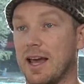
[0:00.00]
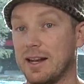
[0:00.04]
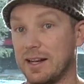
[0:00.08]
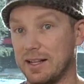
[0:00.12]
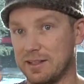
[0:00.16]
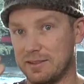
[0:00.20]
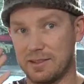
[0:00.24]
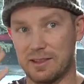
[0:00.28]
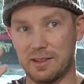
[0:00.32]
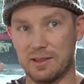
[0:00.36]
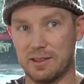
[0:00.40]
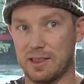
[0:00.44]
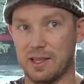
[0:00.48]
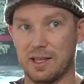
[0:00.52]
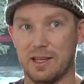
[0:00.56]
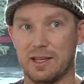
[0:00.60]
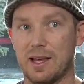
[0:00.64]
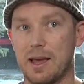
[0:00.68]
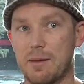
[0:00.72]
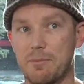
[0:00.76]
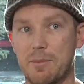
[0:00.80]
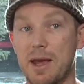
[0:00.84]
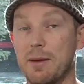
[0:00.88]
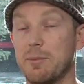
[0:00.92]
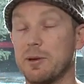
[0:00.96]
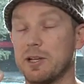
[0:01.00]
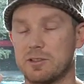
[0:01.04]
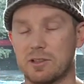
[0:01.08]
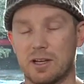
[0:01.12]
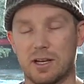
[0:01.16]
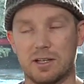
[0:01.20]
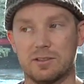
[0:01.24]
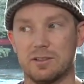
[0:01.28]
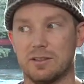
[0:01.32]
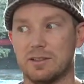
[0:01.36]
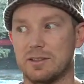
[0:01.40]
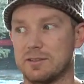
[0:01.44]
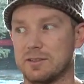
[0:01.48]
And it's the thing, and maybe it's
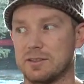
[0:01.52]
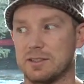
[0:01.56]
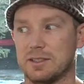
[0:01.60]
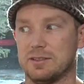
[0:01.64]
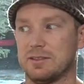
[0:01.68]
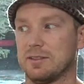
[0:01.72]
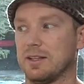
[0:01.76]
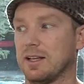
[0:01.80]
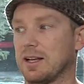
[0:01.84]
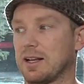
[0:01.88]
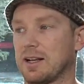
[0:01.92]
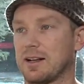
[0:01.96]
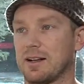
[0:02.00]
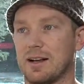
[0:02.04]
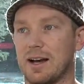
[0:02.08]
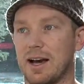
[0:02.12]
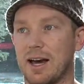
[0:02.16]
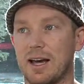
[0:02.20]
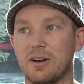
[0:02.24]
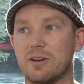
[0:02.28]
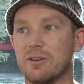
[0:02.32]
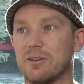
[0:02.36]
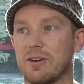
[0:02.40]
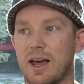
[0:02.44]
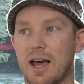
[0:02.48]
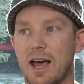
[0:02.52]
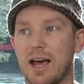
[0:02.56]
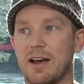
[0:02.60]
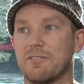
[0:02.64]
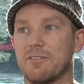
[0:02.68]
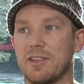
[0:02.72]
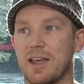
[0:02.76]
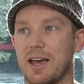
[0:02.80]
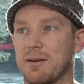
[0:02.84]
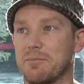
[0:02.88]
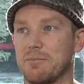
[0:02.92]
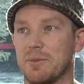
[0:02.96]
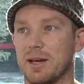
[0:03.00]
just like, I don't
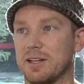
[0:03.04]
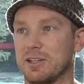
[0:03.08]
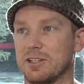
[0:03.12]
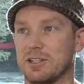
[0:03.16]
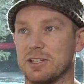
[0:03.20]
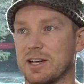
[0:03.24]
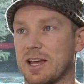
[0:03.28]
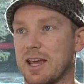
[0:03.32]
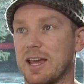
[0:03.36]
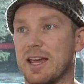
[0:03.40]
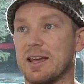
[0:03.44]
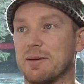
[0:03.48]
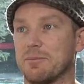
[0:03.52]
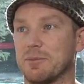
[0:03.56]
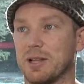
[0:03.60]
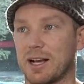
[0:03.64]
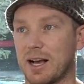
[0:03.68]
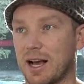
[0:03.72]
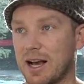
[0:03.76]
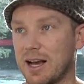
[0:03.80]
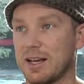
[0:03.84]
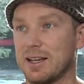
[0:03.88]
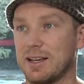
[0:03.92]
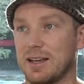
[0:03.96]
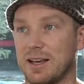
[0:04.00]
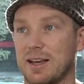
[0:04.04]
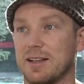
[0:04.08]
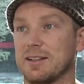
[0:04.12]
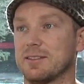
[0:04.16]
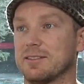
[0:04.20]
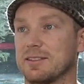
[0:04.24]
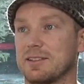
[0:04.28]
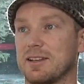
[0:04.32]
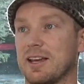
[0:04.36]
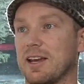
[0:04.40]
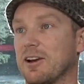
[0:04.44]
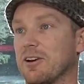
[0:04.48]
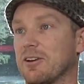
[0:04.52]
have that mental game. Like I get
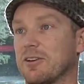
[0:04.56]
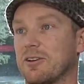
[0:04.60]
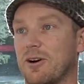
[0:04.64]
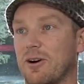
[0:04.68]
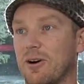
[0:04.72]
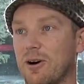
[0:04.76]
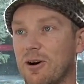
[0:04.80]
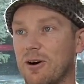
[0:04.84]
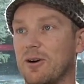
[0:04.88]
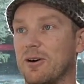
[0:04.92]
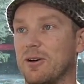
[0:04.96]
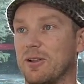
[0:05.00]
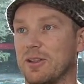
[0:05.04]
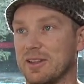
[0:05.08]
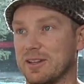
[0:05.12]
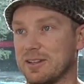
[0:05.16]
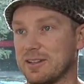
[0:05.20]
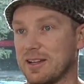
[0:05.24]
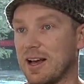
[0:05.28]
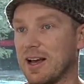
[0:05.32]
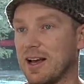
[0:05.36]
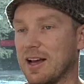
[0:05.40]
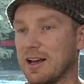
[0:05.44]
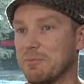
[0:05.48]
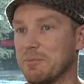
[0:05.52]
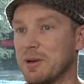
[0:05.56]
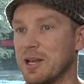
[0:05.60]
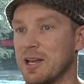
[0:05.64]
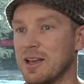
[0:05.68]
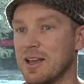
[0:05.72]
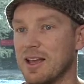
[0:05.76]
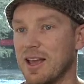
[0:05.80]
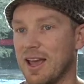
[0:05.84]
scared all the time.